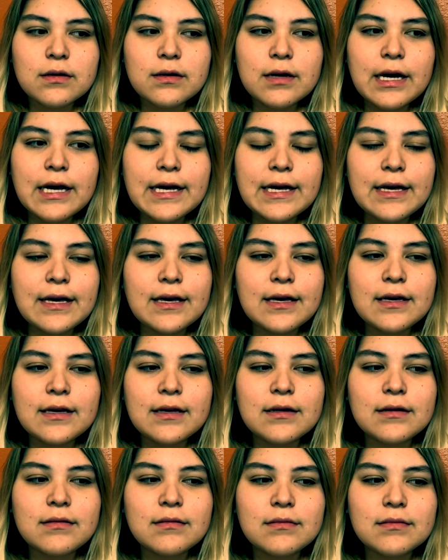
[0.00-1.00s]

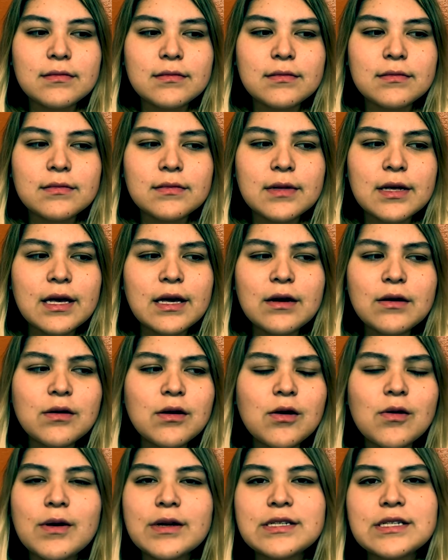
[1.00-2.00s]
I don't
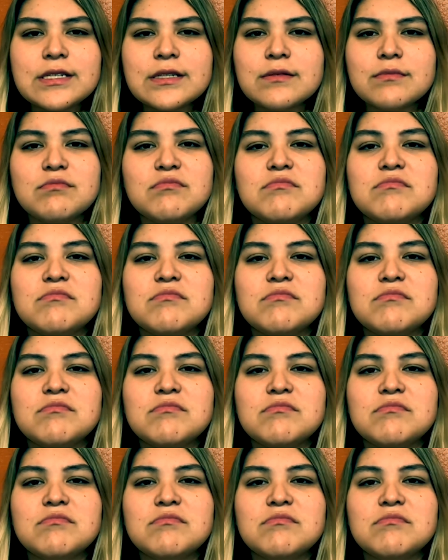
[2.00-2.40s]
know, I just